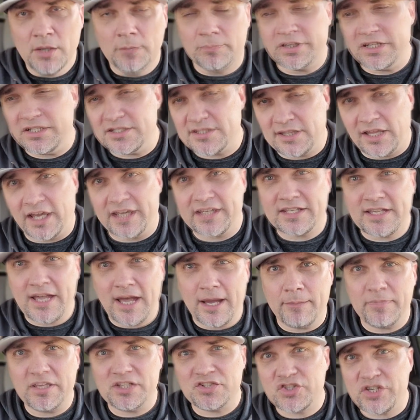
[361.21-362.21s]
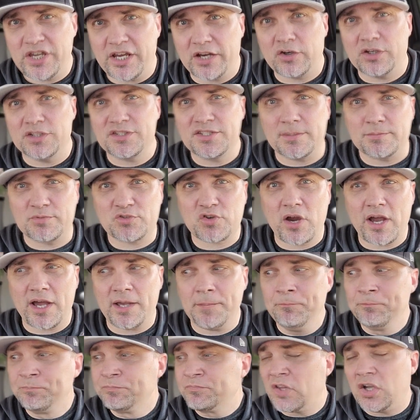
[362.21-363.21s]
Please like, comment, share, and
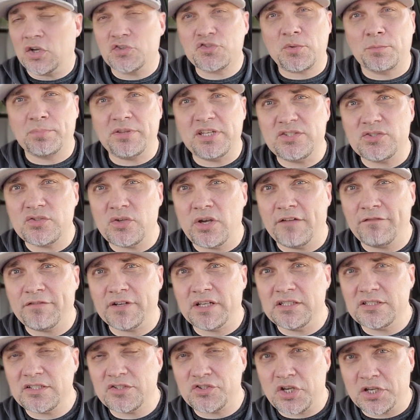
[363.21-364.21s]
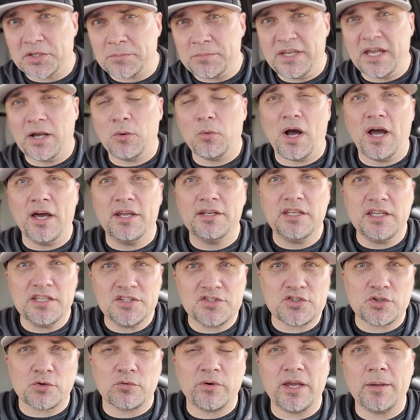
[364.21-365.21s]
subscribe. Also, please do not forget to check me out on
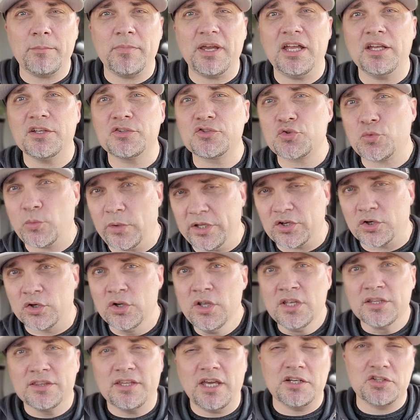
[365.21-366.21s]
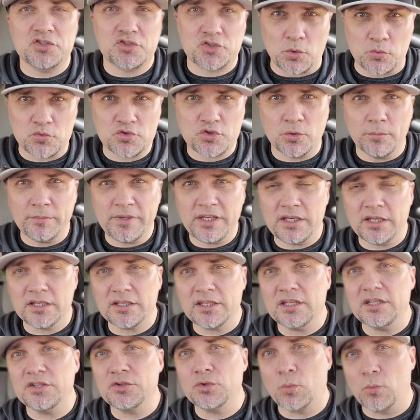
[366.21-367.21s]
Instagram and Twitter. That is social media
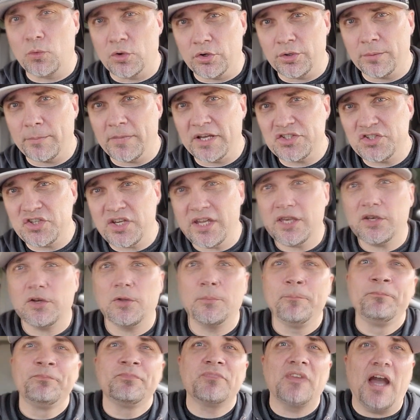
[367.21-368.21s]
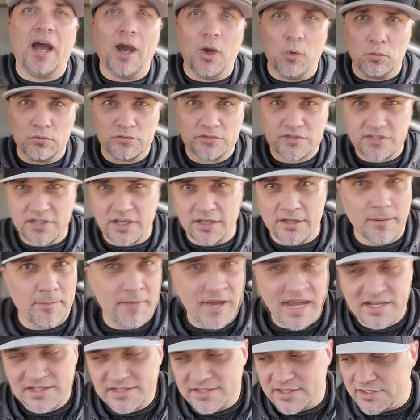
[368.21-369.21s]
getting the word of my channel out to the
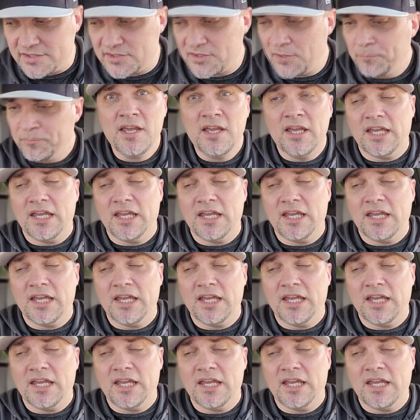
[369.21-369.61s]
masses.